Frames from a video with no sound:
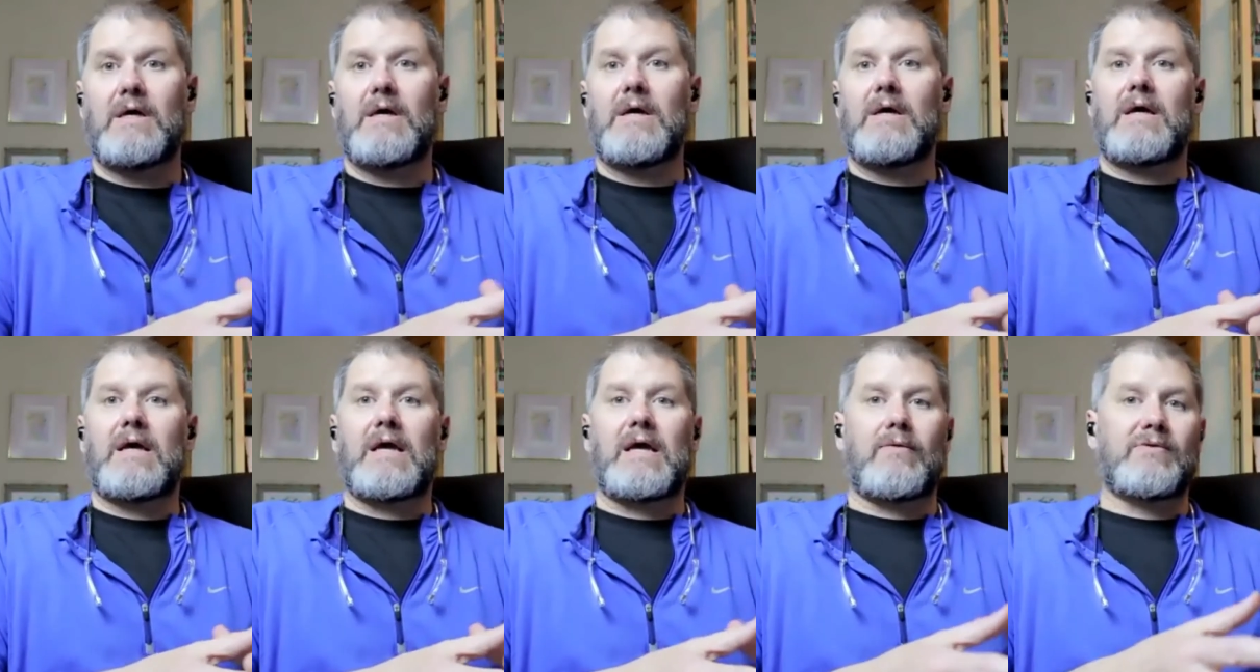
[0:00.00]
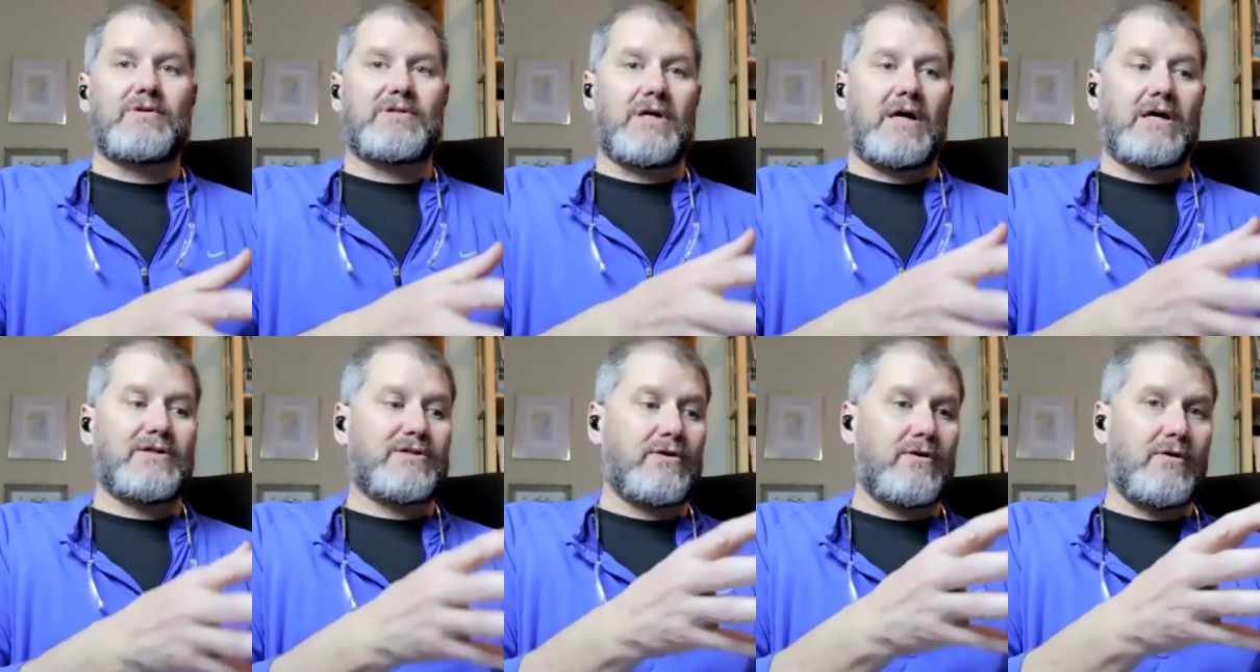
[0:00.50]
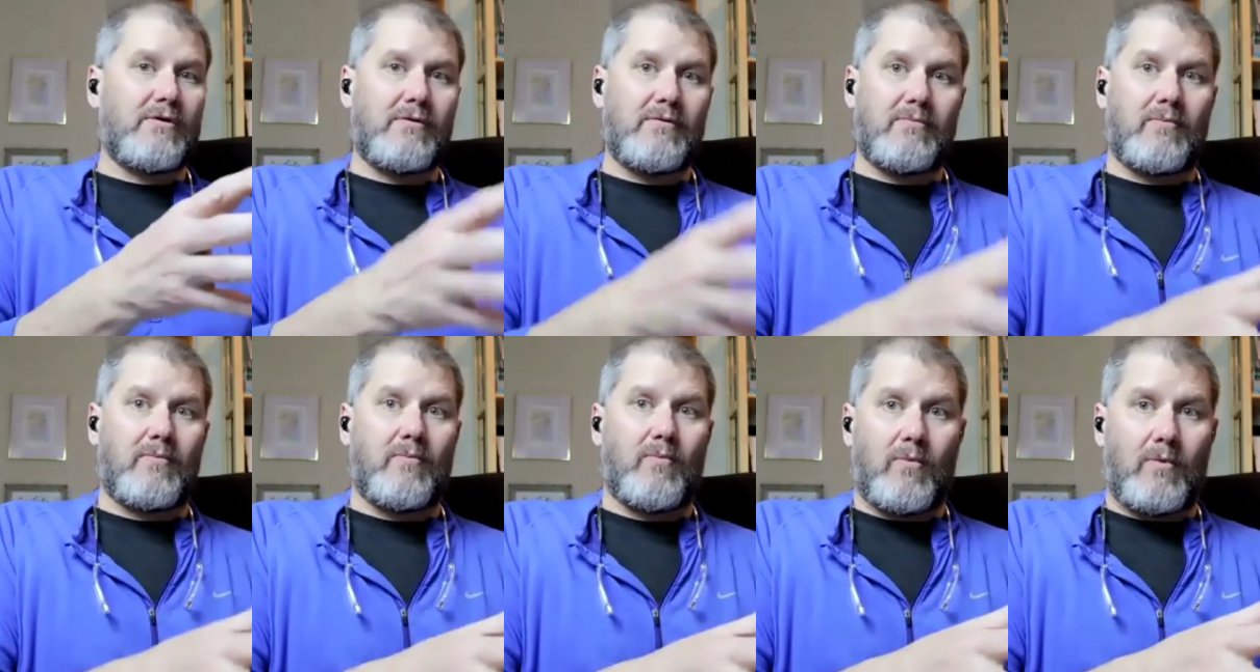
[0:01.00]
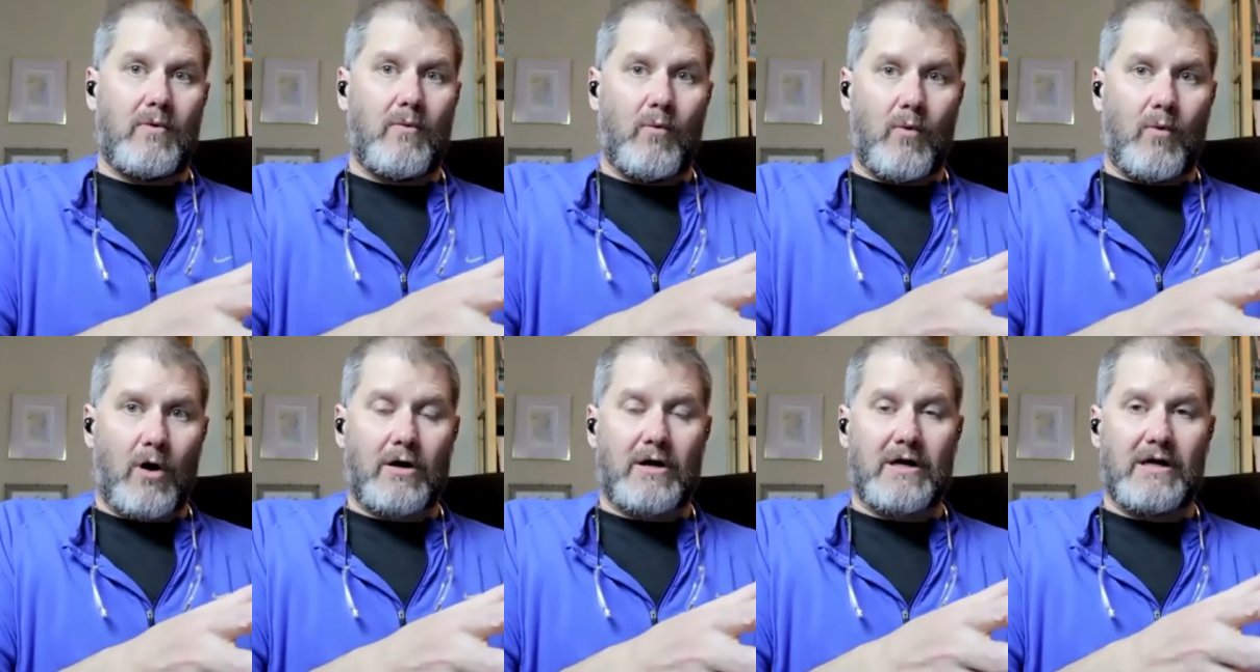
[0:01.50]
He was also
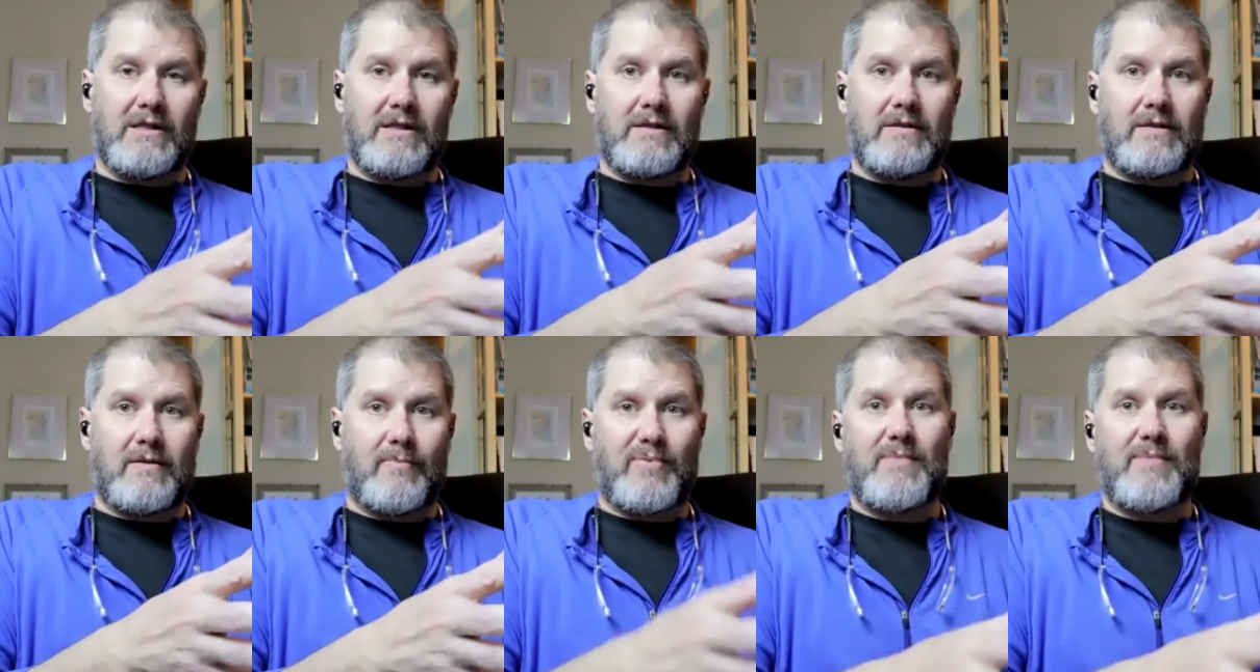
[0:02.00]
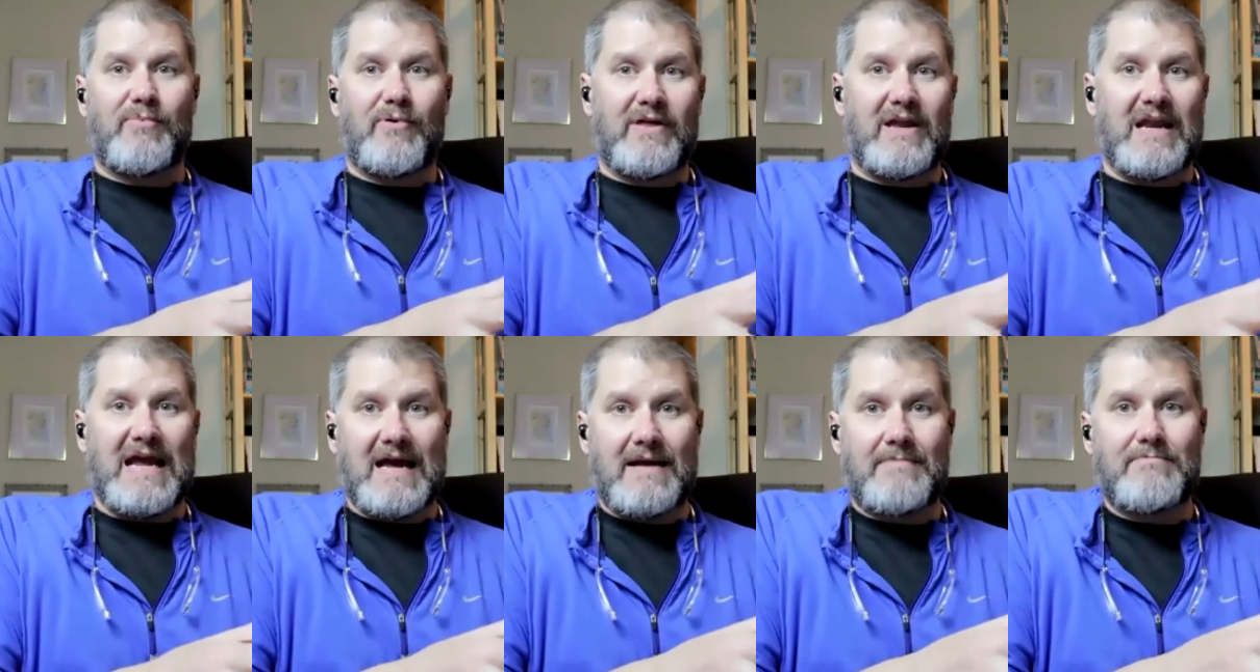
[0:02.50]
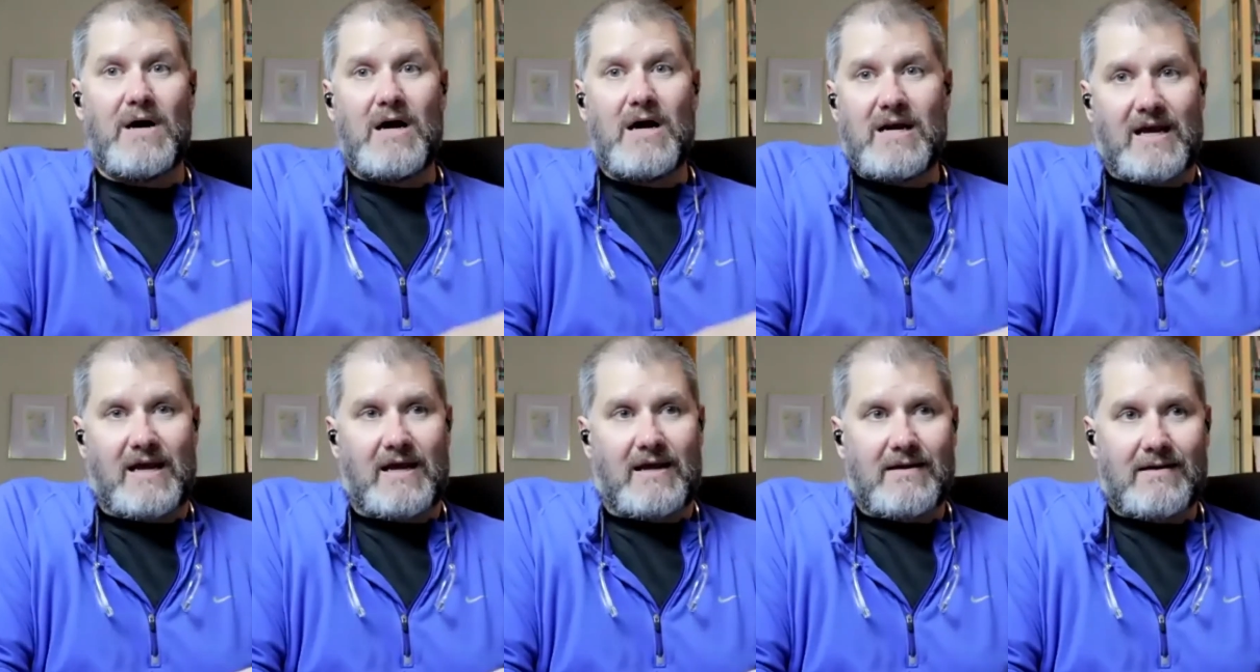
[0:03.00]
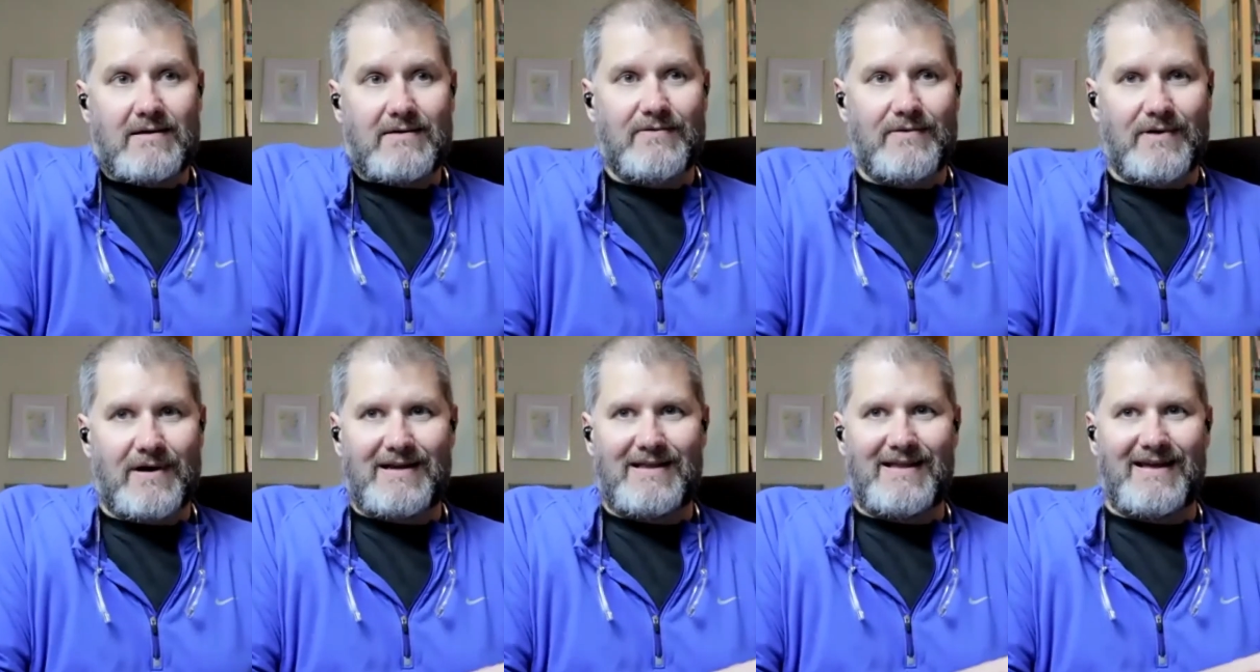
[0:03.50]
working the people that had money, right?